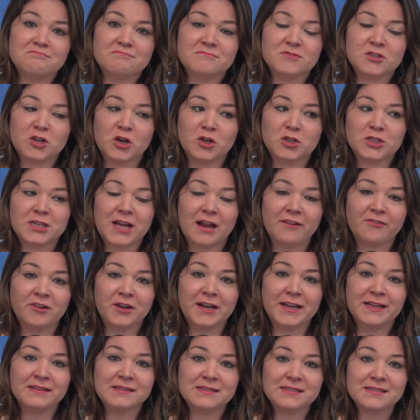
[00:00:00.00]
church
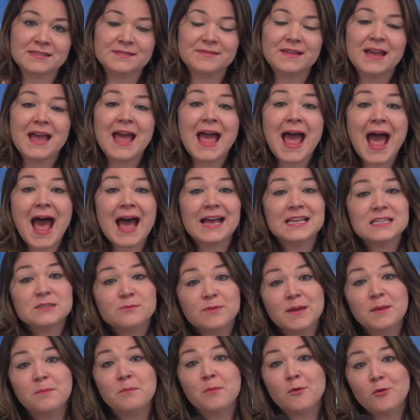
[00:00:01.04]
governance, as
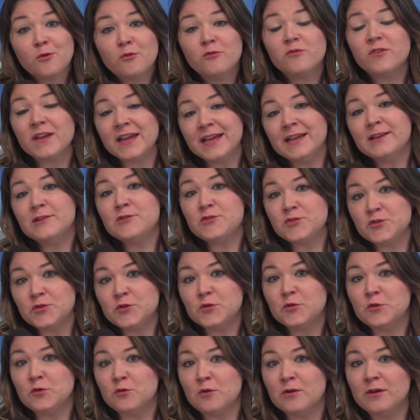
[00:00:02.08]
we move
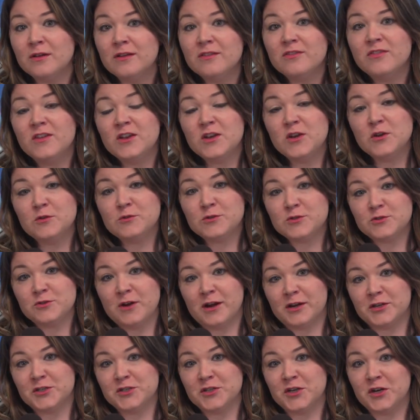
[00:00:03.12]
into the new
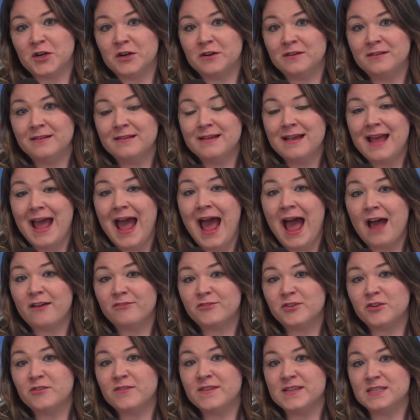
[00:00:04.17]
structure
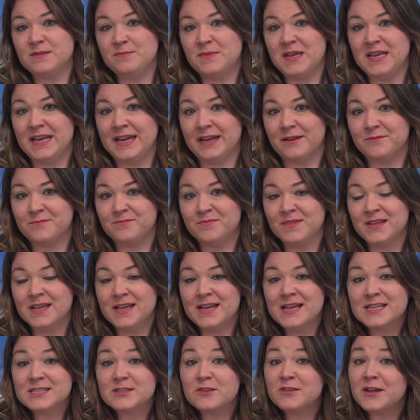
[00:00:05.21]
after this meeting.
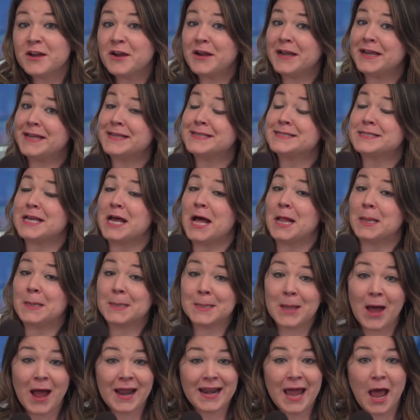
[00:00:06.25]
So there is a
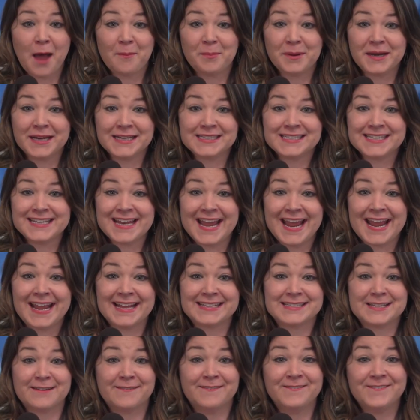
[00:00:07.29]
lot happening today.
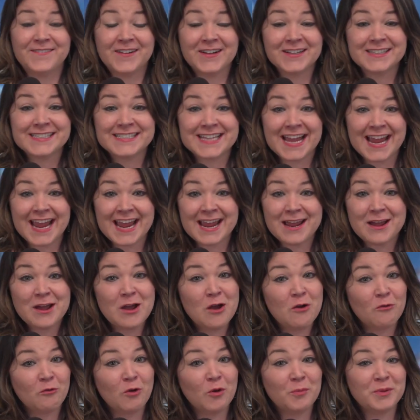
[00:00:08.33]
It's a full day.
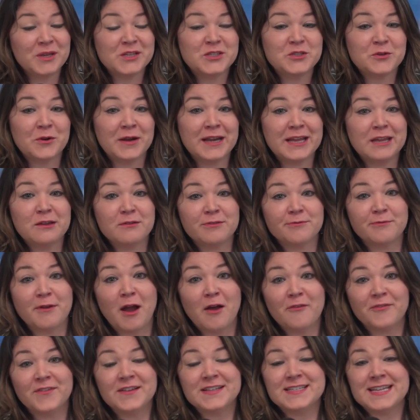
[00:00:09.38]
We'll be joining you
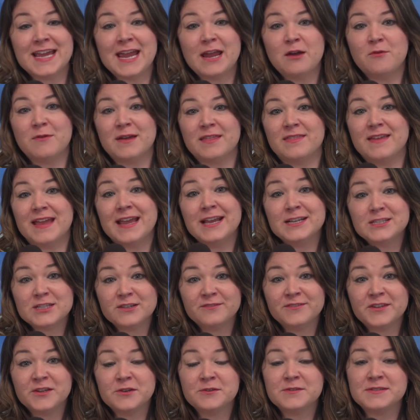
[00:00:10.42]
throughout the day with
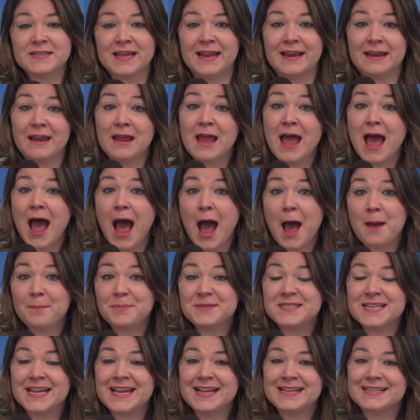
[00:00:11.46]
interviews and
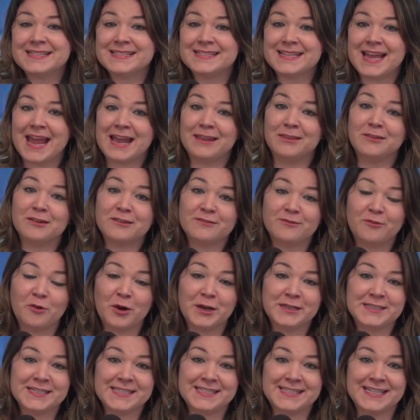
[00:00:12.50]
updates, and look
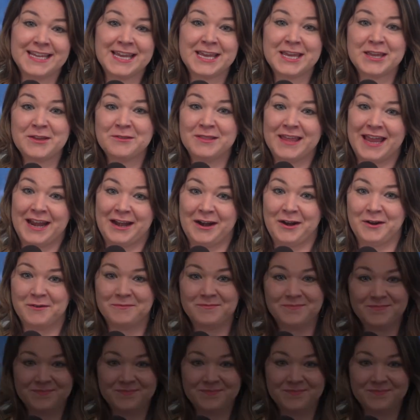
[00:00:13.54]
forward to seeing you later.